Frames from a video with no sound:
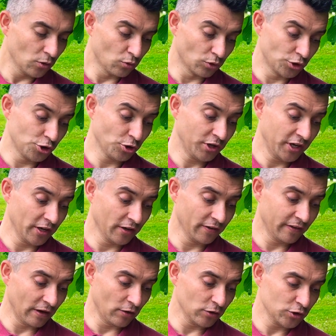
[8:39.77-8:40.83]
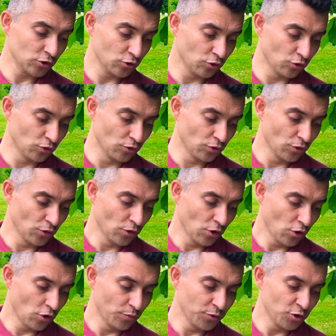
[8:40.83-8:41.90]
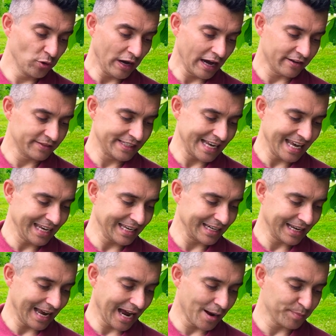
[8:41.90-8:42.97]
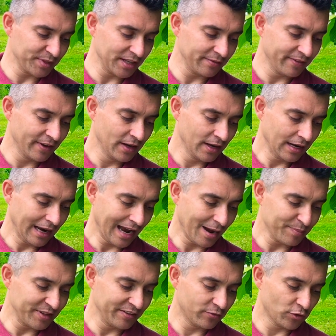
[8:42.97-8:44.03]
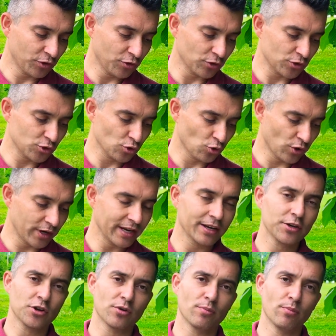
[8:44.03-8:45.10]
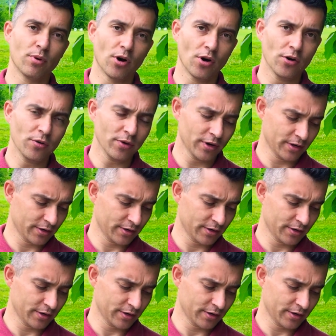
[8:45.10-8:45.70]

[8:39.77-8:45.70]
Would you kill those whom you have taken captive with your sword and your bow?